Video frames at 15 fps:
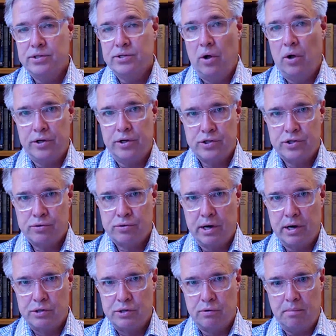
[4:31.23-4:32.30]
it's called a
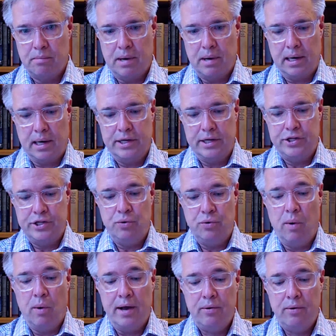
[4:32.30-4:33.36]
structural model, is you
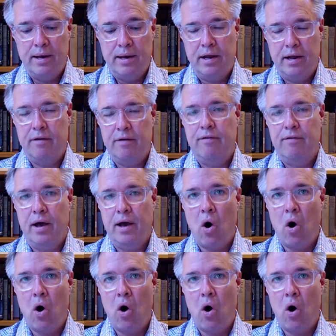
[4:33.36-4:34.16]
want to identify